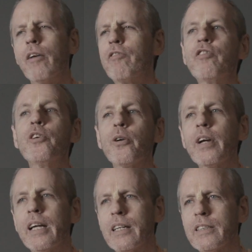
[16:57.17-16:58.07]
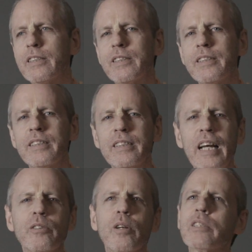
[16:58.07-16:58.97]
furious
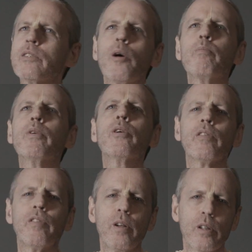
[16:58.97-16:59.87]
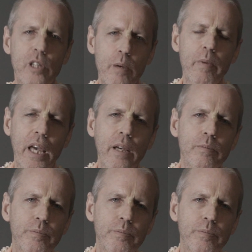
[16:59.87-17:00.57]
nature is so beautiful to me.